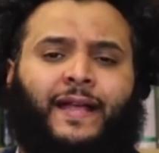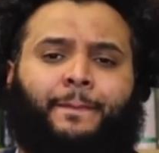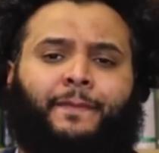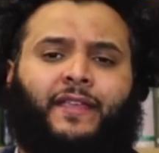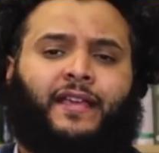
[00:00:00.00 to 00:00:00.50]

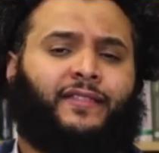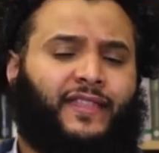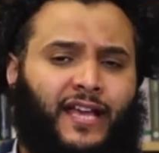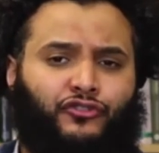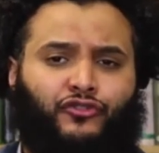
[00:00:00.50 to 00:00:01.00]
in
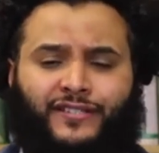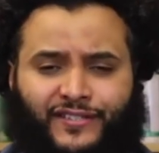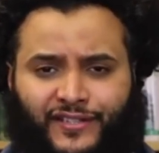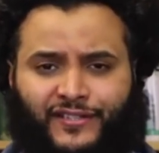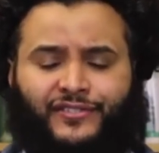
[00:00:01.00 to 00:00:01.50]
their
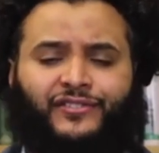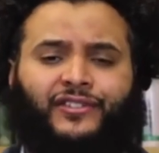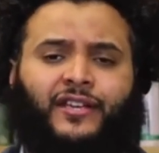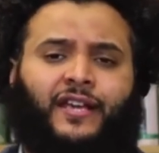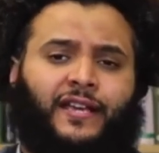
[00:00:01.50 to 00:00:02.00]
treatises,
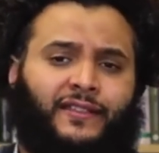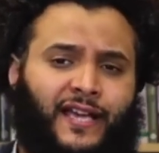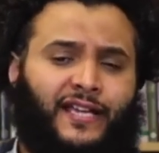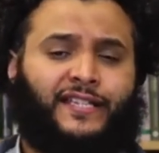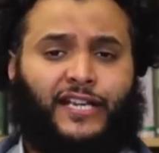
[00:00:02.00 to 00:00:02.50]
in
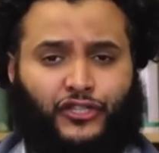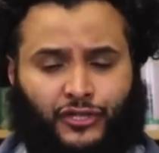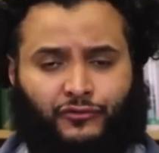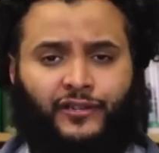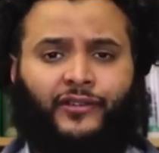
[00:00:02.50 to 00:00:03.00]
their
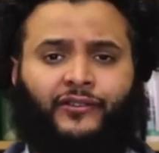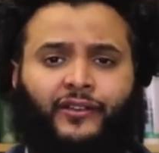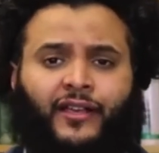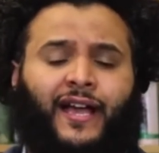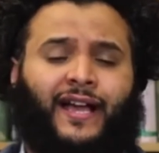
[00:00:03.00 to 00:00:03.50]
dictionaries,
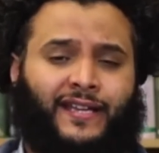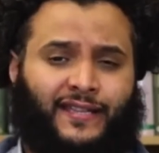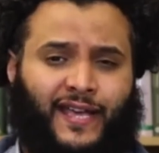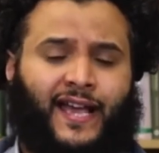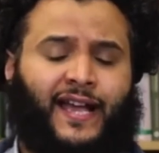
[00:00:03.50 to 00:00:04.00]
and in
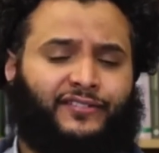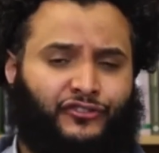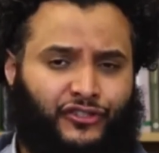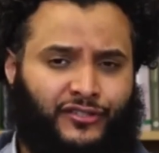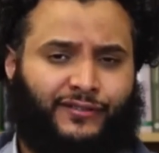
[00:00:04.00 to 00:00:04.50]
their
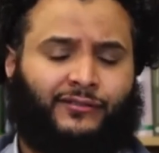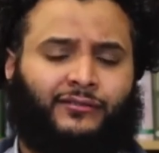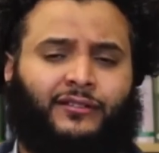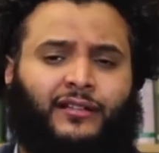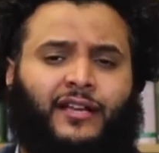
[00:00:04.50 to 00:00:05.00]
exegetical
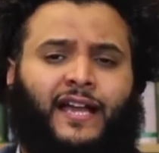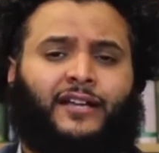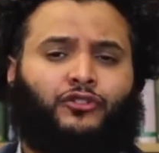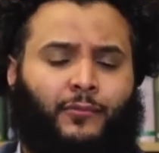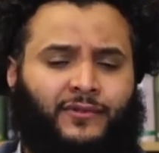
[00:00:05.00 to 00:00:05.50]
and
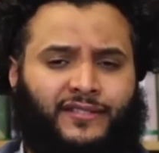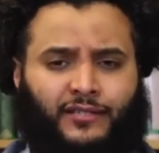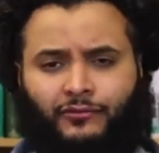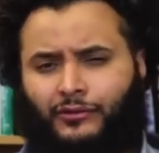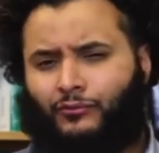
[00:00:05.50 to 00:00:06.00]

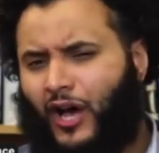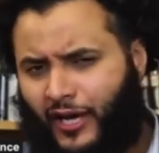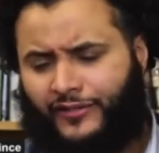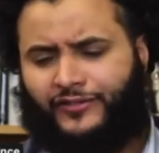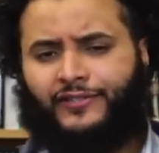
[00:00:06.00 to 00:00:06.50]
commentarial
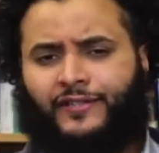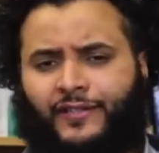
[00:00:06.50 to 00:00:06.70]
works